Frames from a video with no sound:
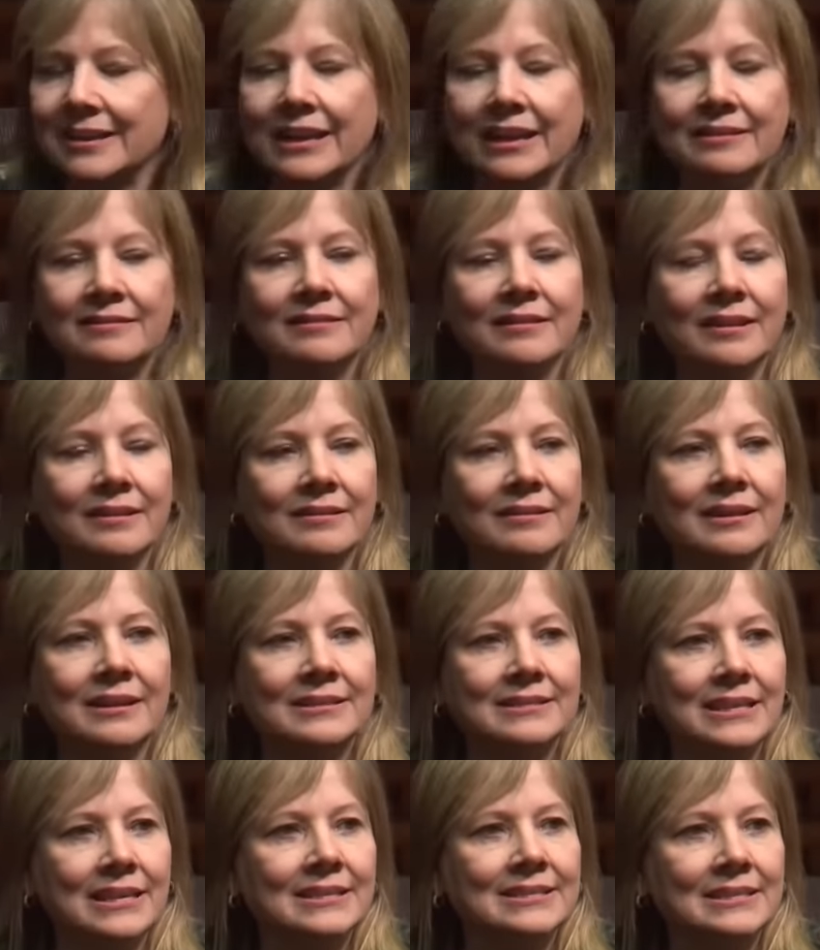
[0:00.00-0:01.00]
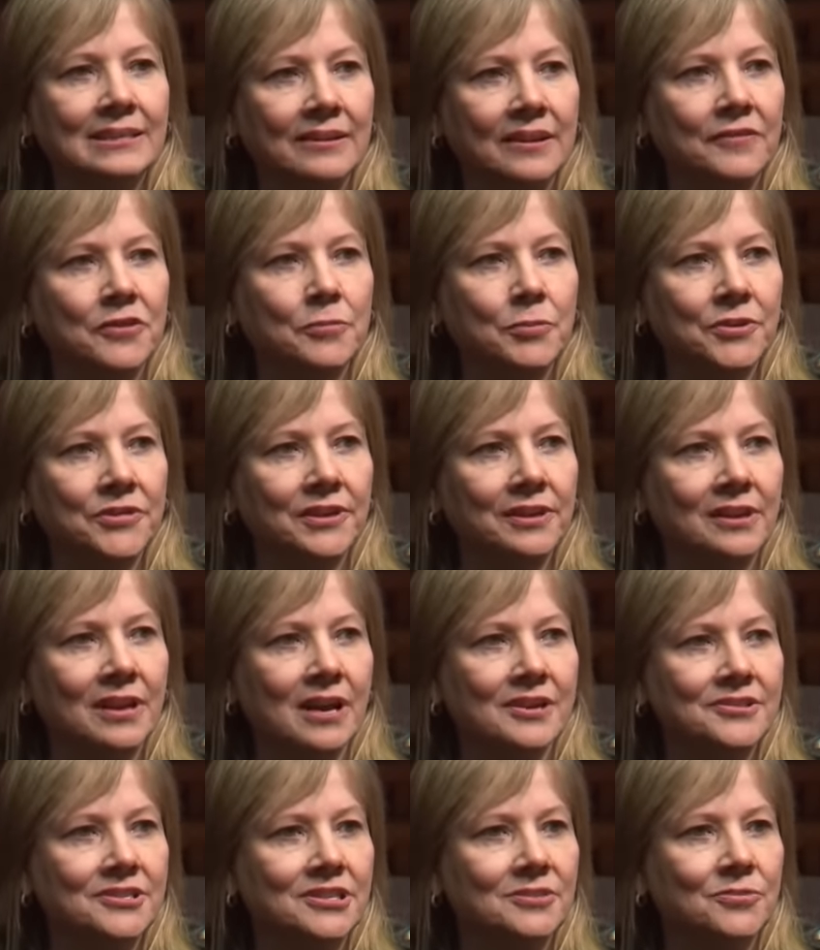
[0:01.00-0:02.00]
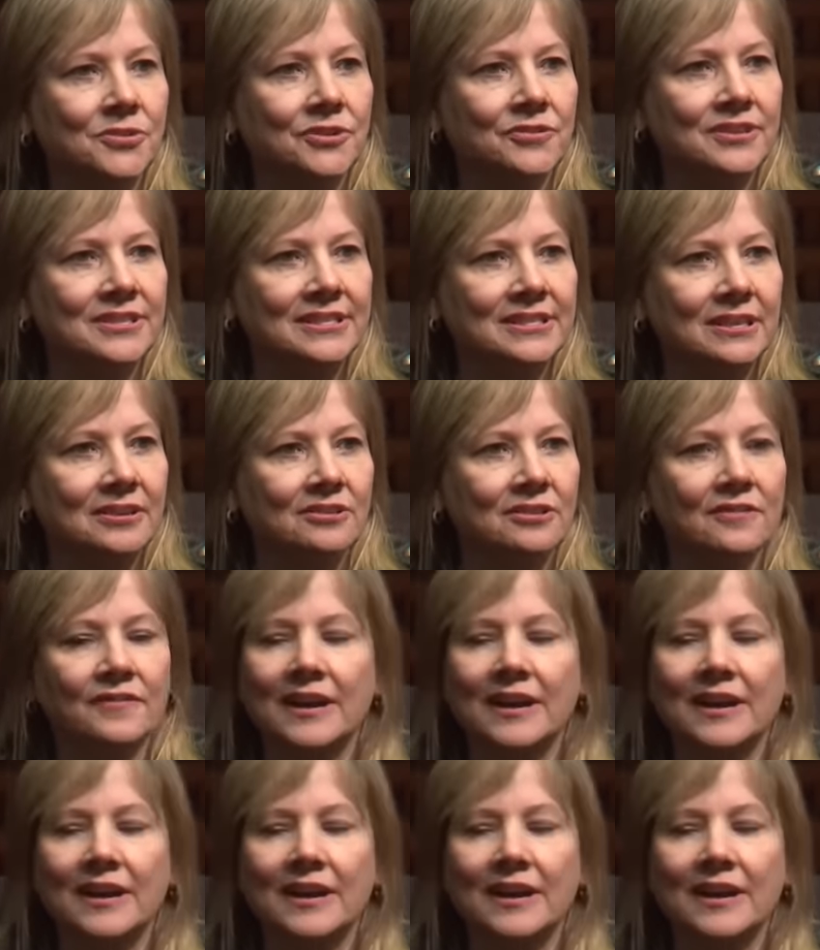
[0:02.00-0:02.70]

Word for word: and Mary Barra? Now, Mary Barra promised